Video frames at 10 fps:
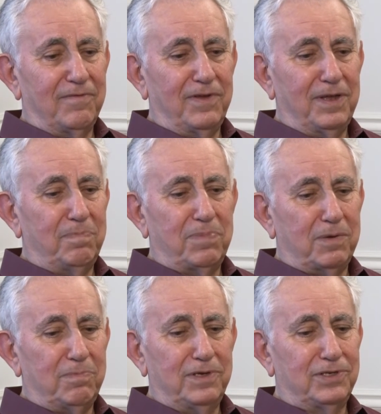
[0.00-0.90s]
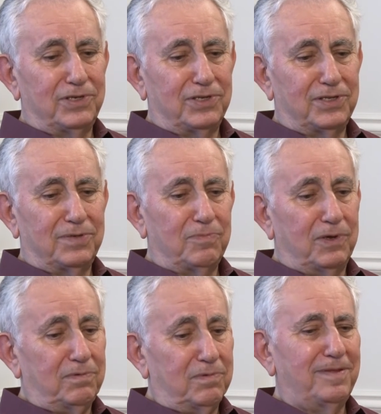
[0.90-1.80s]
we published
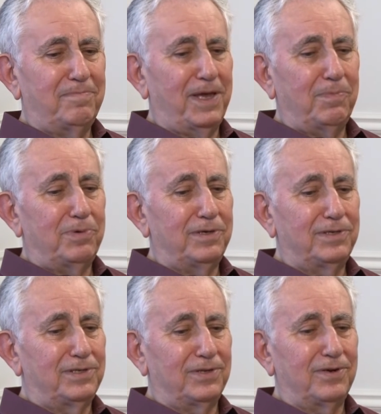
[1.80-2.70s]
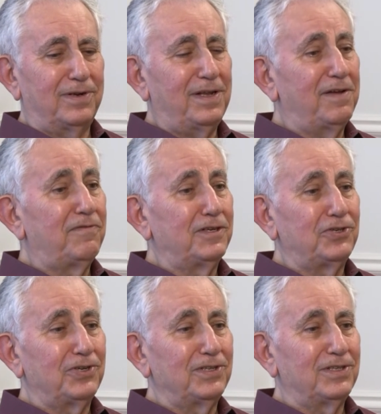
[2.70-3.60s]
papers on
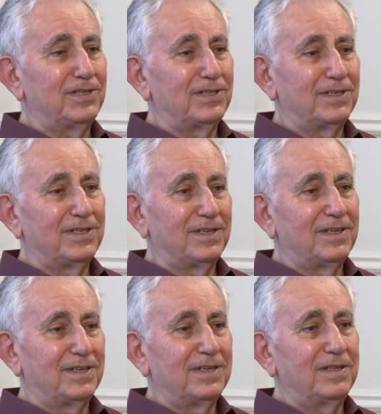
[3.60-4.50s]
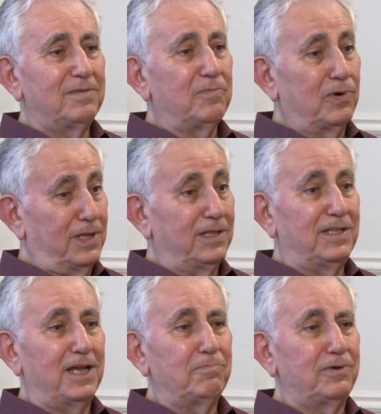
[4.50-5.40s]
efficient, more than
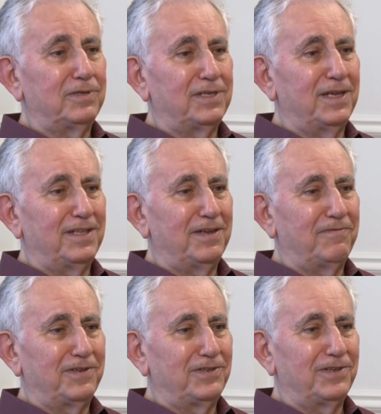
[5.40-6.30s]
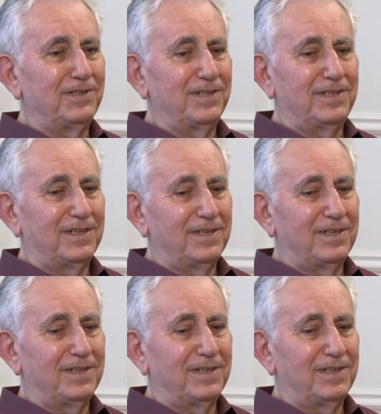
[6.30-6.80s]
ten percent efficient